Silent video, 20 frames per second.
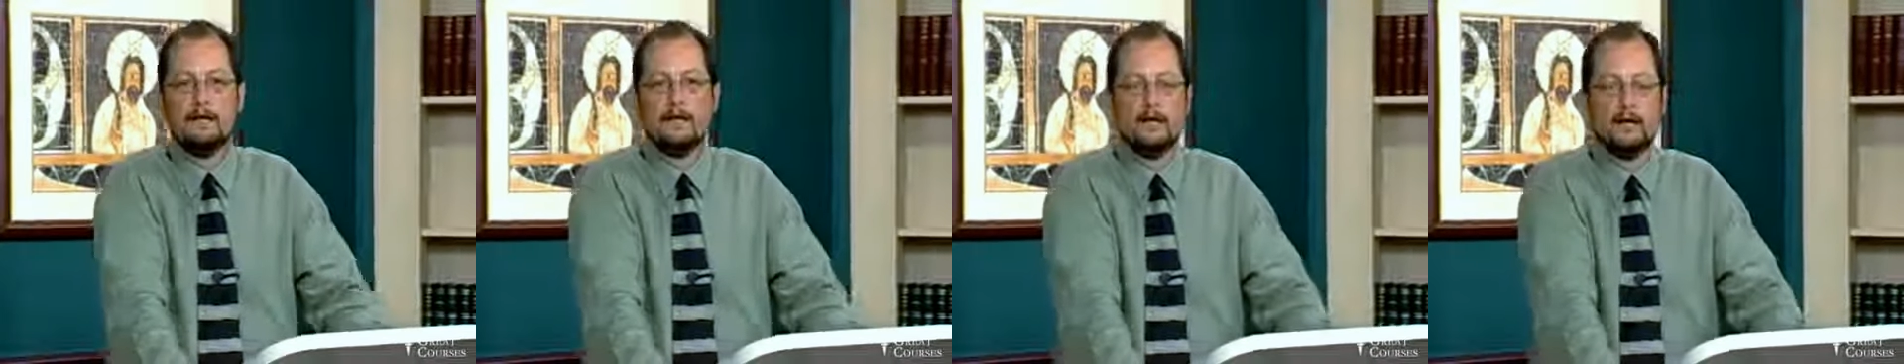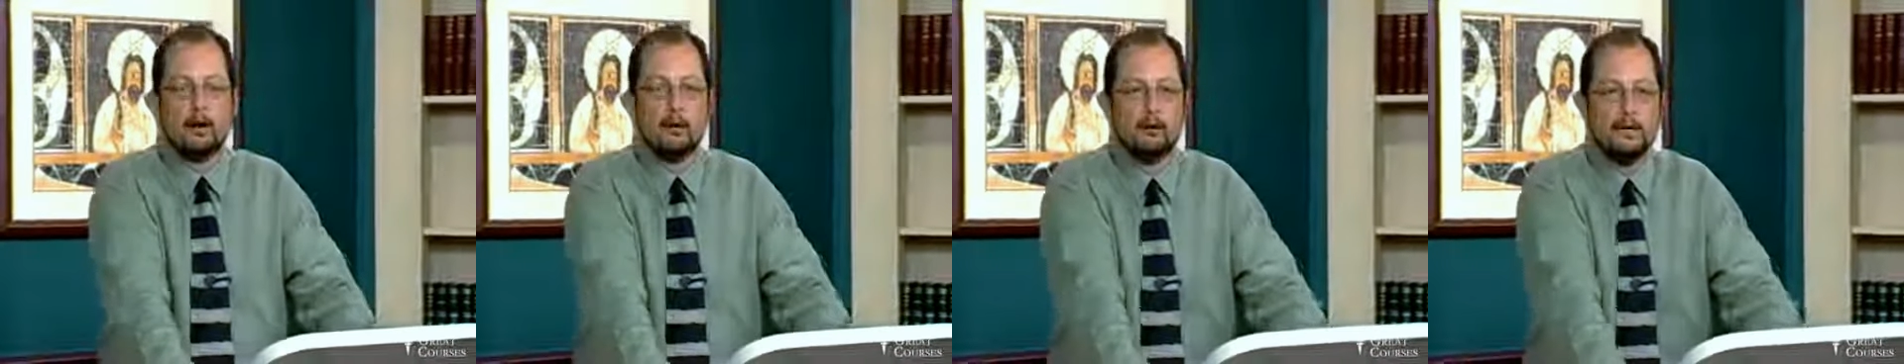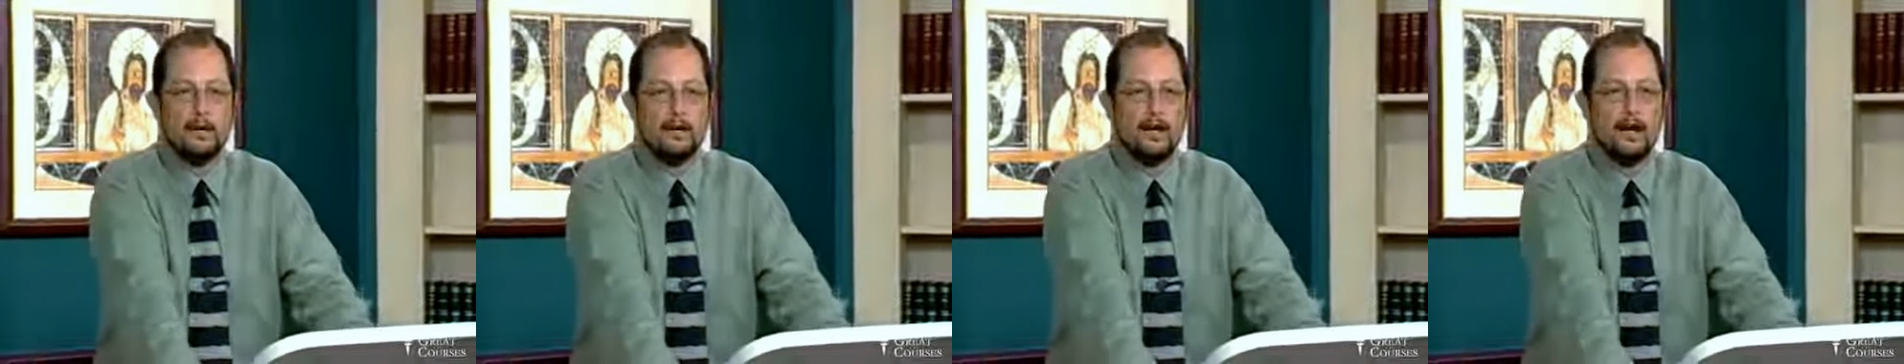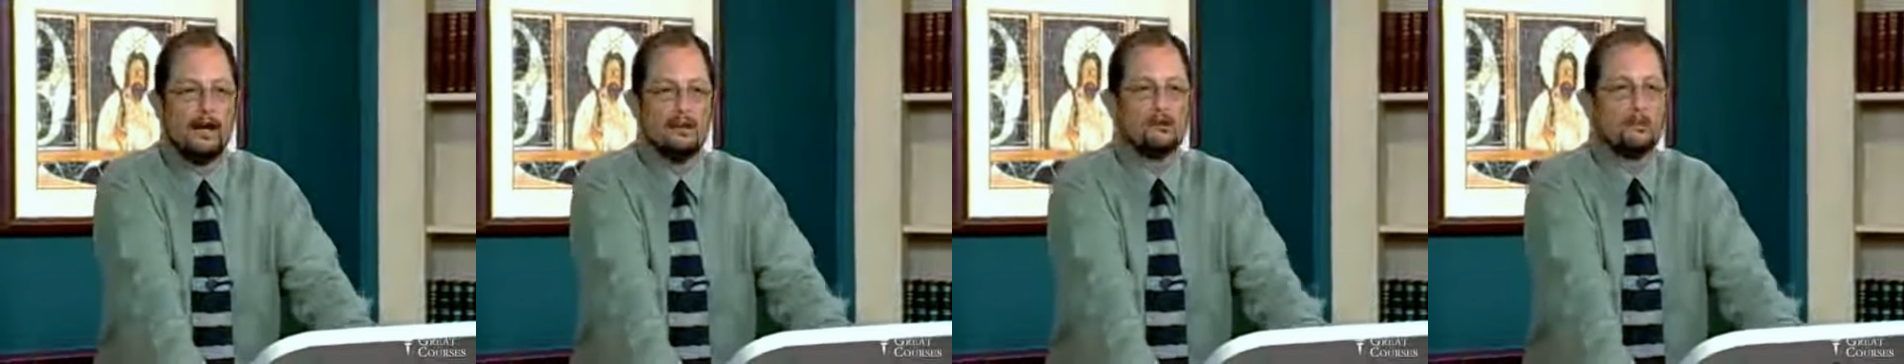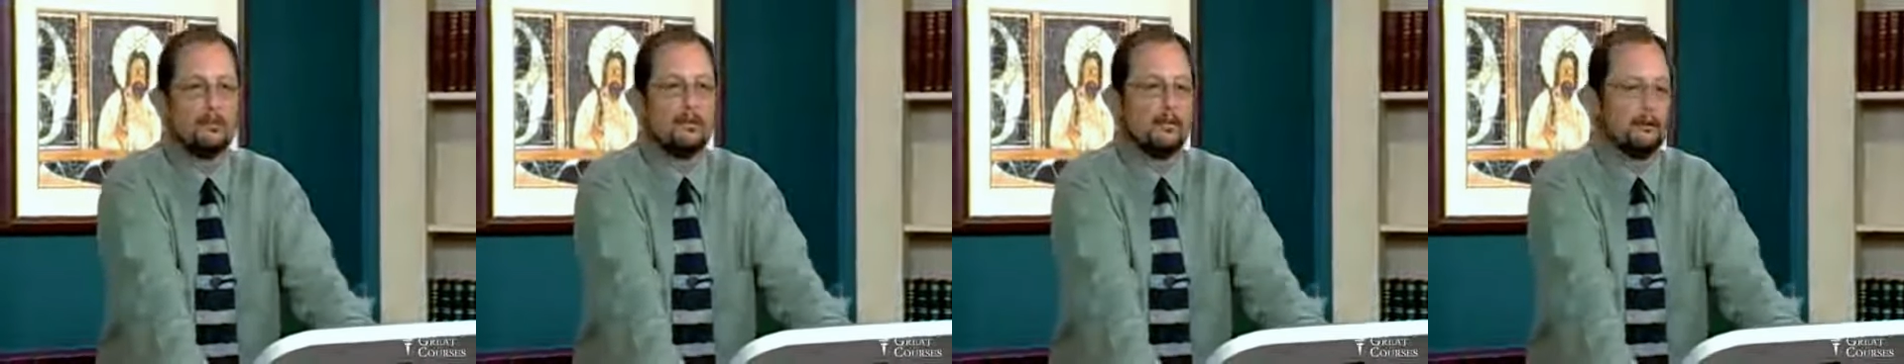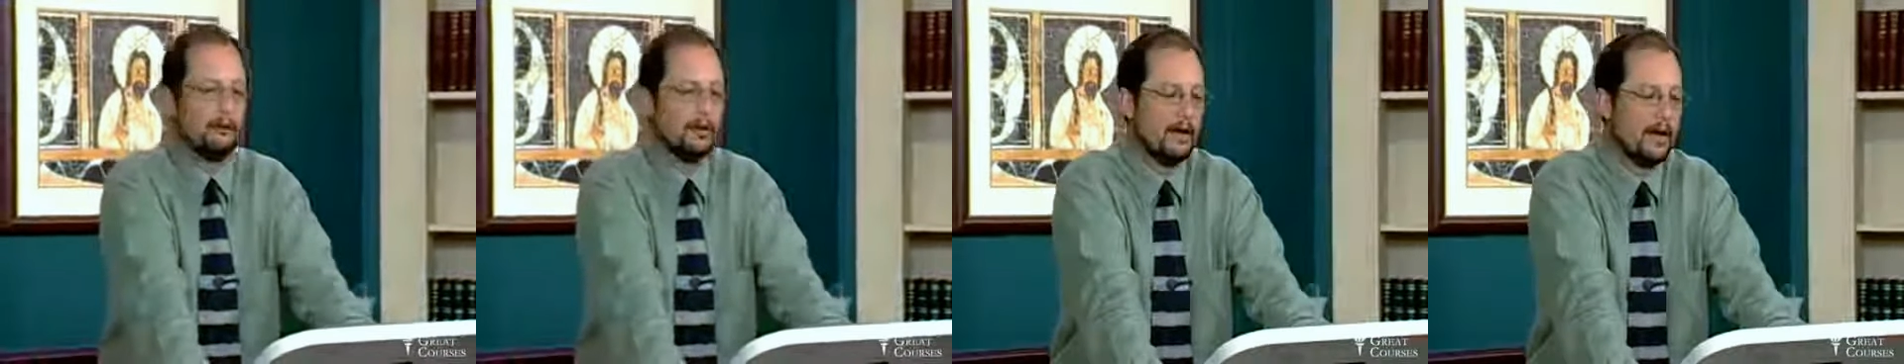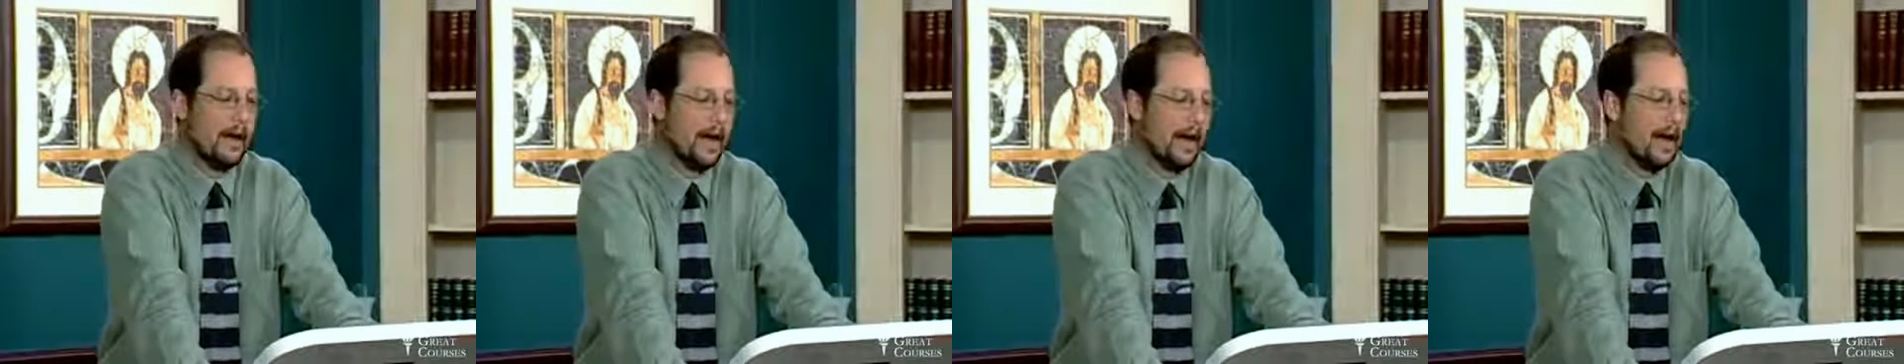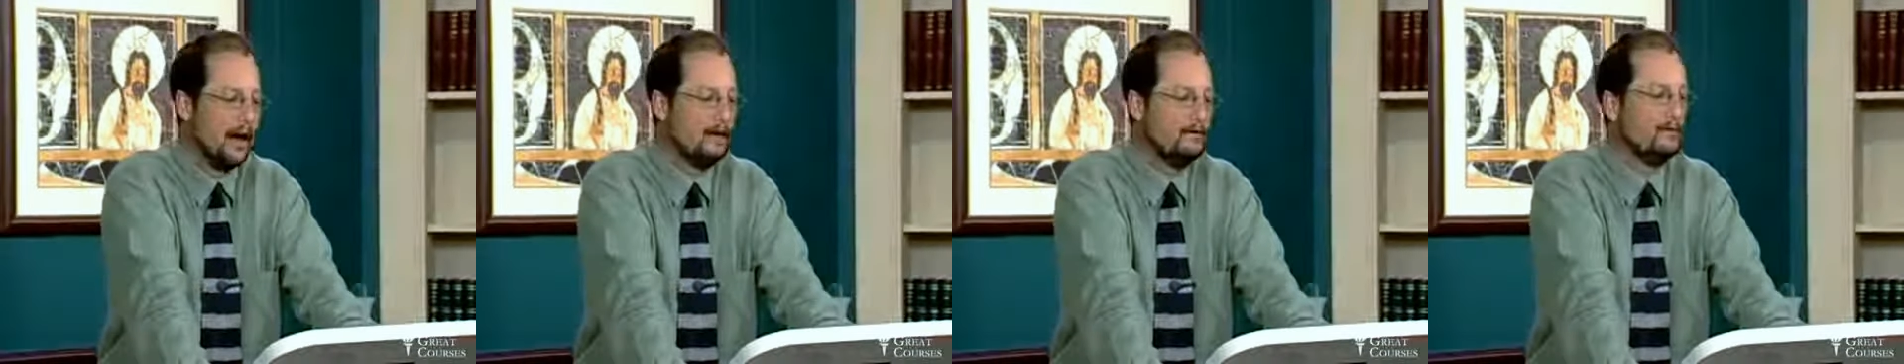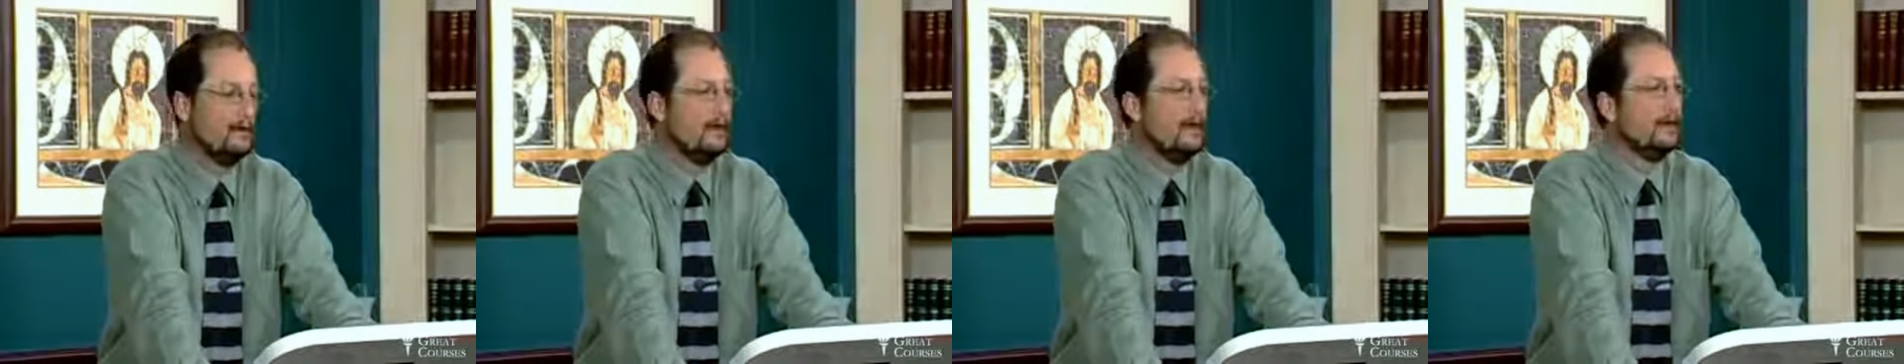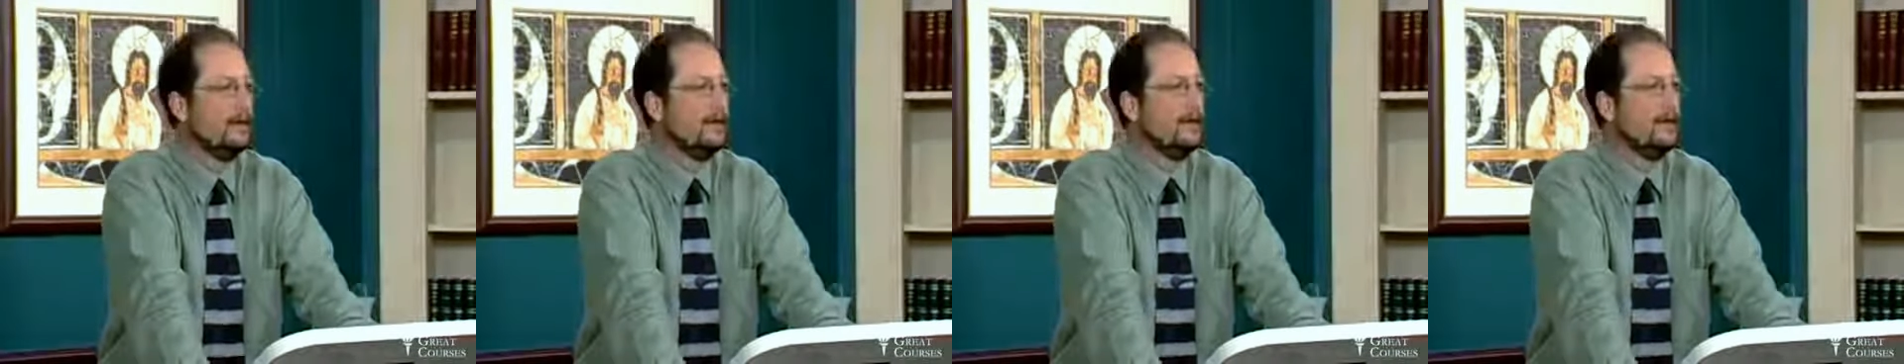the only gospel that we have